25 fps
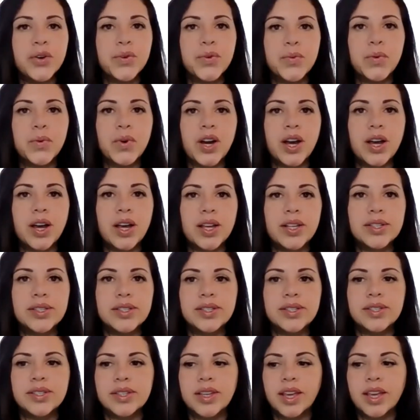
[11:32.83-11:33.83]

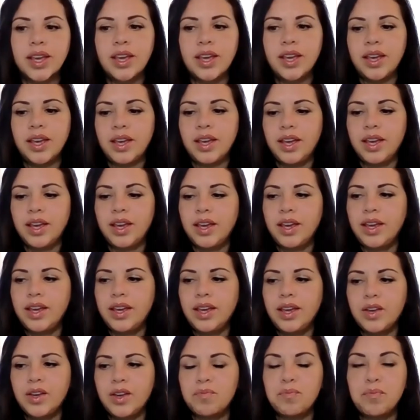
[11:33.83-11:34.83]
was
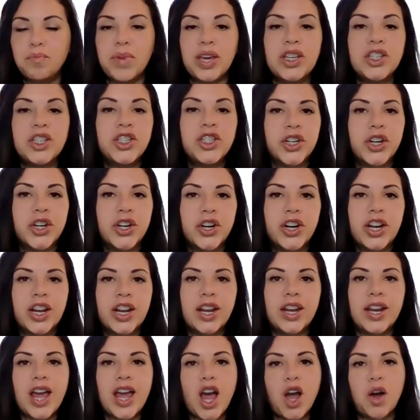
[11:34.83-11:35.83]
measured
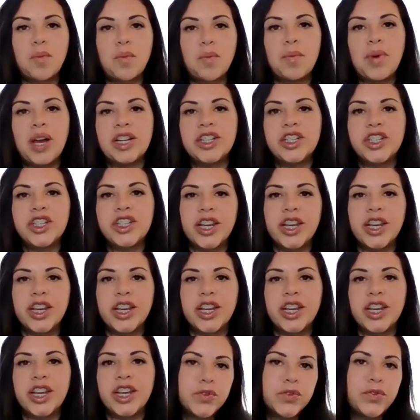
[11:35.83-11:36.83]
in how much I could
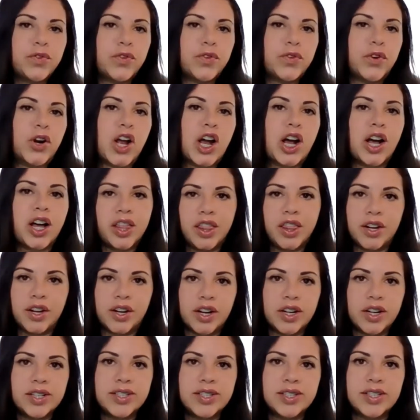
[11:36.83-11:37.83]
do for
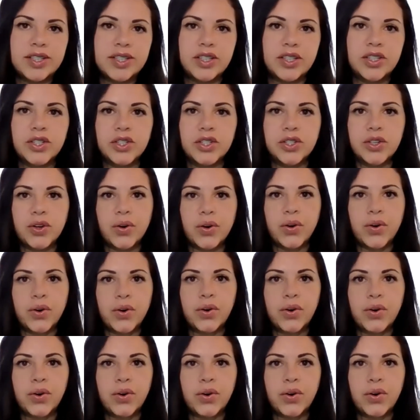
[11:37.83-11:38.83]
others.
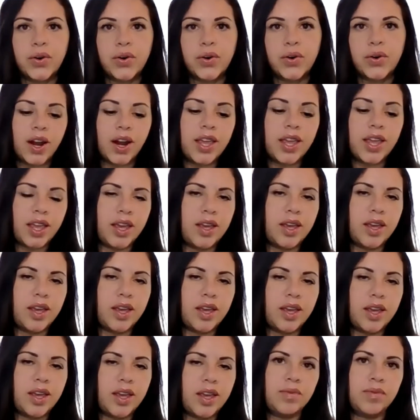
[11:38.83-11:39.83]
So here I
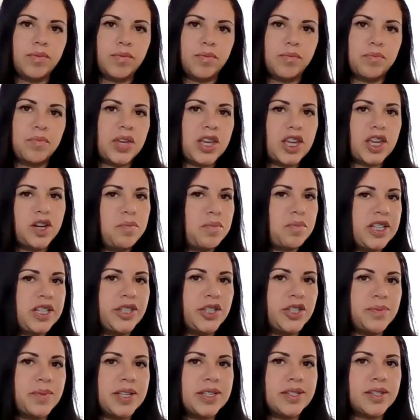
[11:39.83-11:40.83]
am being mean
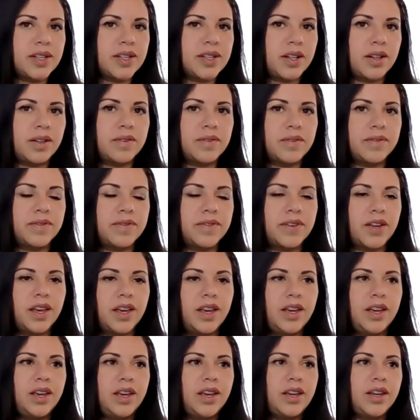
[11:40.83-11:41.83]
to myself,
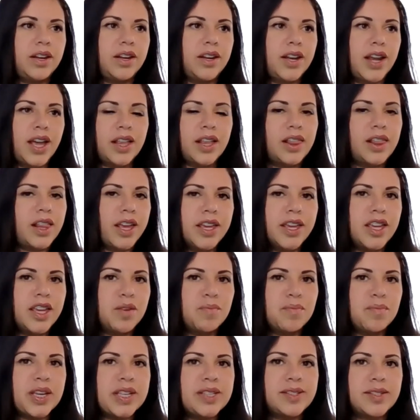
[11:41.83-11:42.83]
not liking
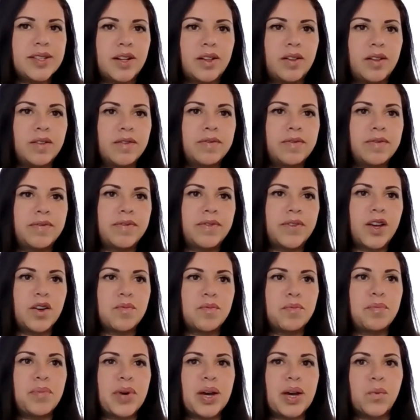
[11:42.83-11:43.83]
myself,
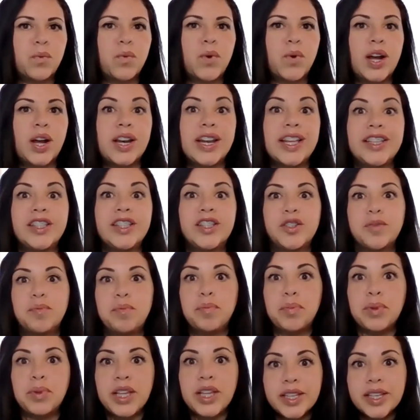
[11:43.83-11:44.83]
but wanting to
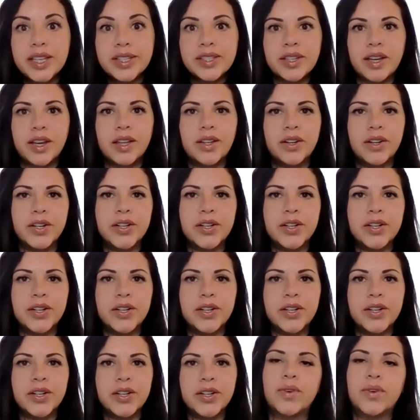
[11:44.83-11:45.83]
please others,
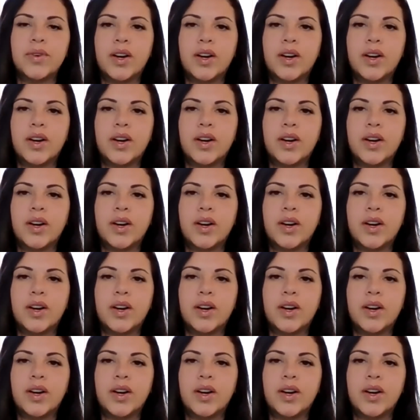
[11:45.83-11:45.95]
to